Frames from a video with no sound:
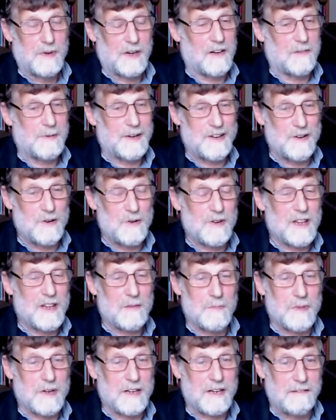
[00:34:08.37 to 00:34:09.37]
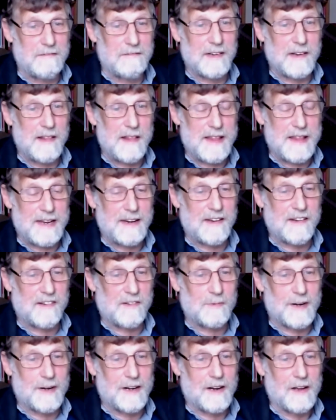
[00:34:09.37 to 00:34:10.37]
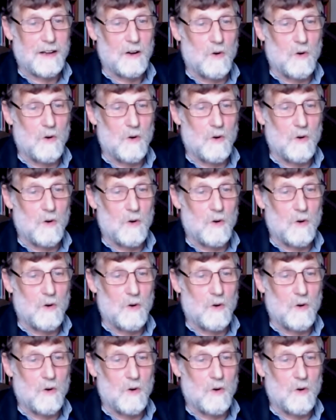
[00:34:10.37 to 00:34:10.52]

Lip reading: we know that material things will